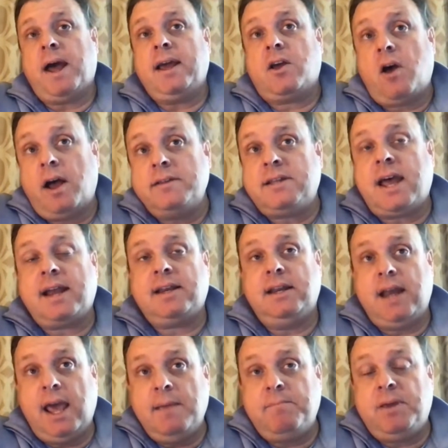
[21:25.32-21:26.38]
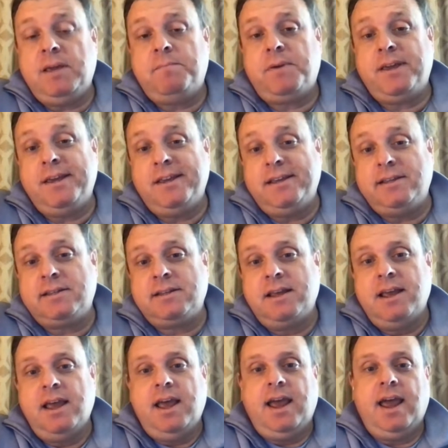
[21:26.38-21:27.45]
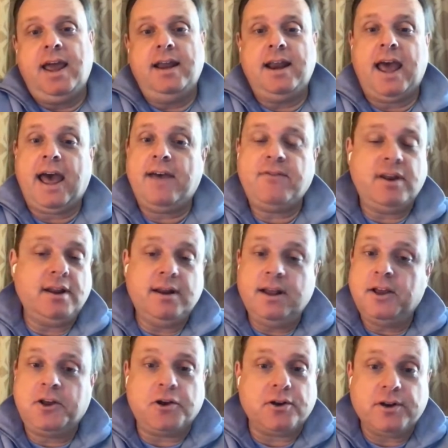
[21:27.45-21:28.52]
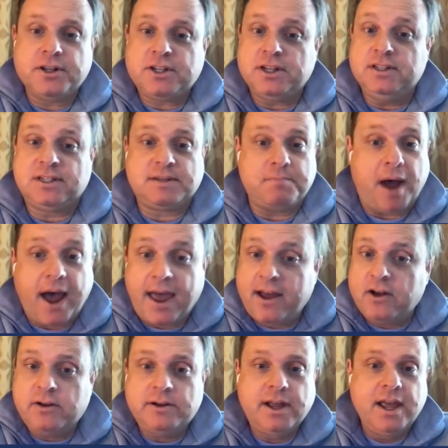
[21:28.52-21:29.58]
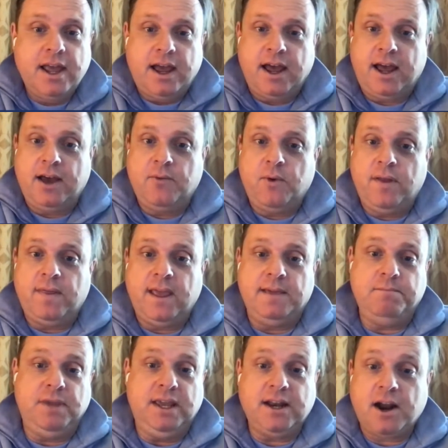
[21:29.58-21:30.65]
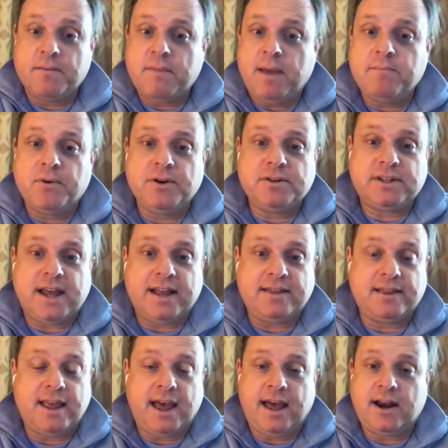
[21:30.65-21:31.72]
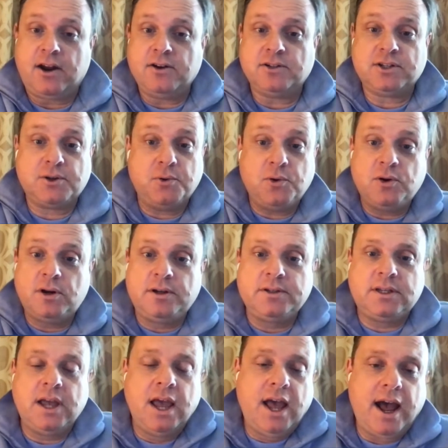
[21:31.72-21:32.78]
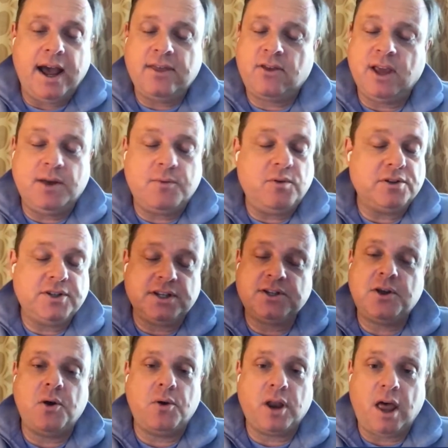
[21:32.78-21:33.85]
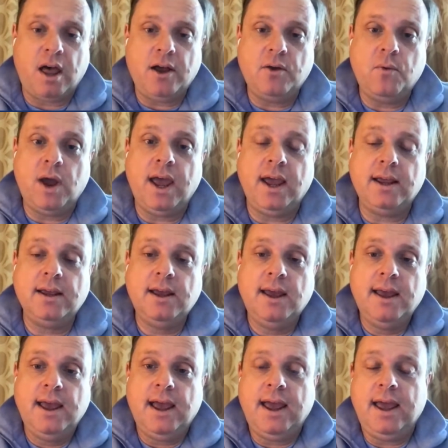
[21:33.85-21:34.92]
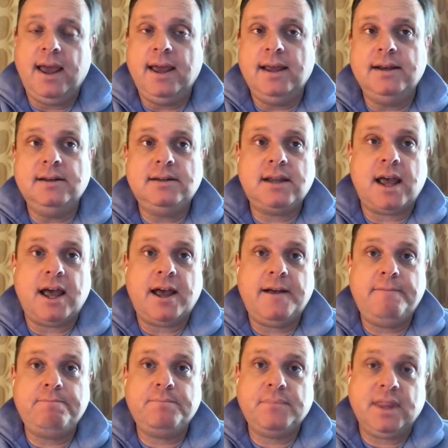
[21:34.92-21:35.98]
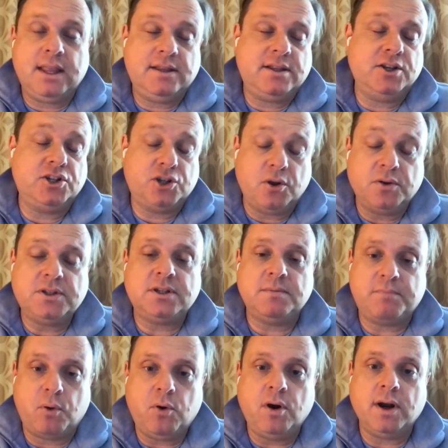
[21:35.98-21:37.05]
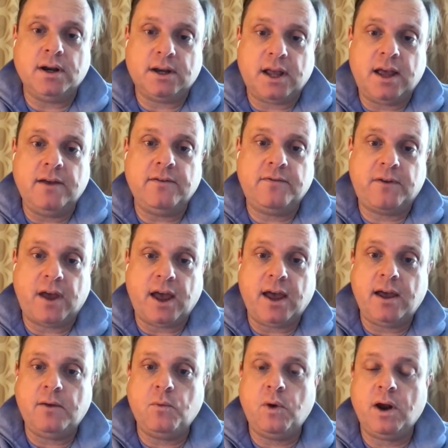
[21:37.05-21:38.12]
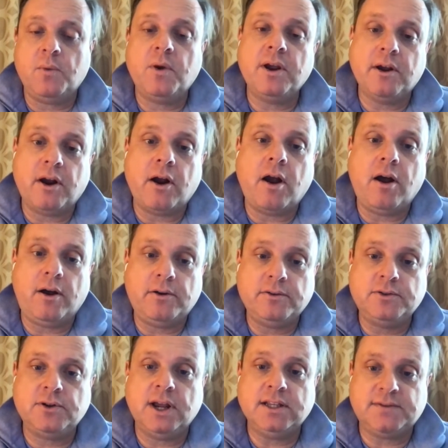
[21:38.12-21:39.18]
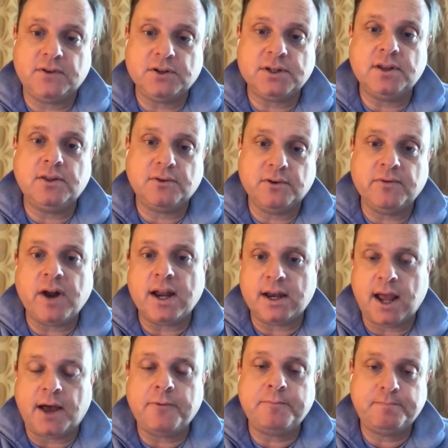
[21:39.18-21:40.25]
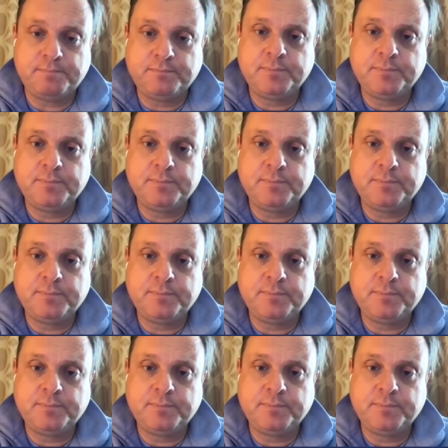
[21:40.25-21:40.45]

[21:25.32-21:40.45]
by contacting MPPs and having an encouraging smile when they meet our members at our schools, I think will just go a long way. And to show support of where we are all transversing through right now.